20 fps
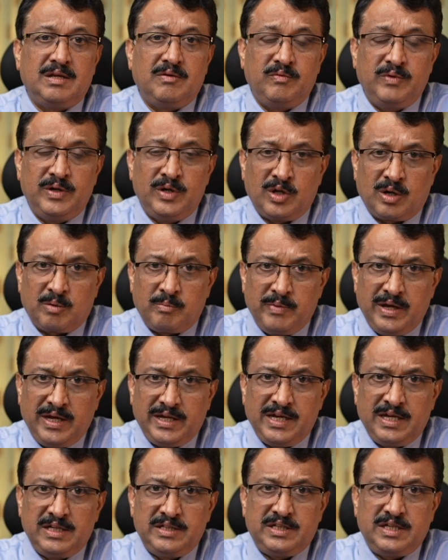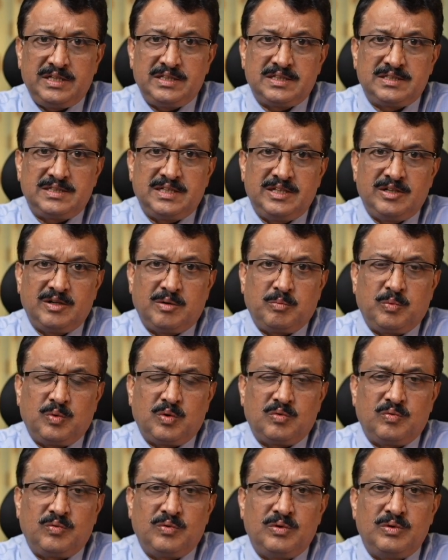When you are making changes in your
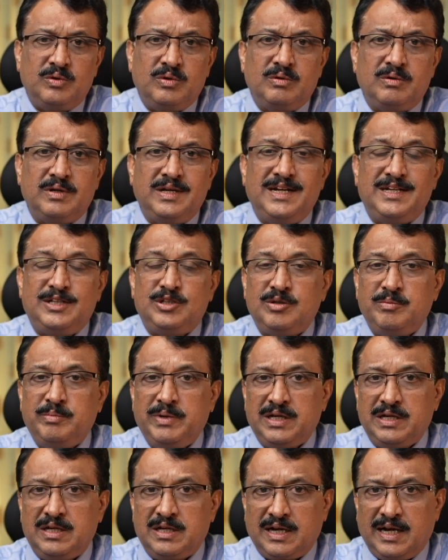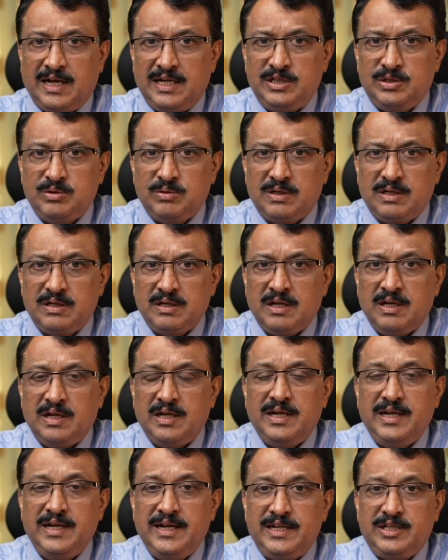portfolio, it should be gradual,
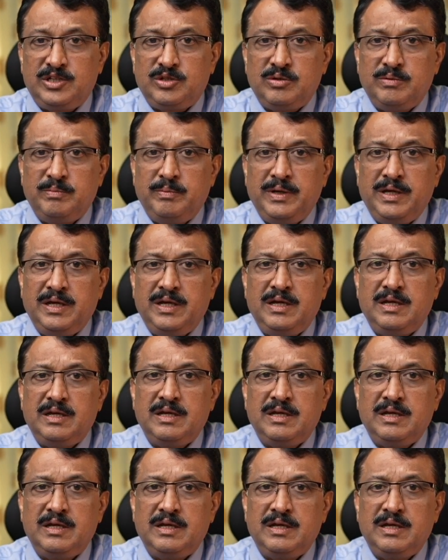it should be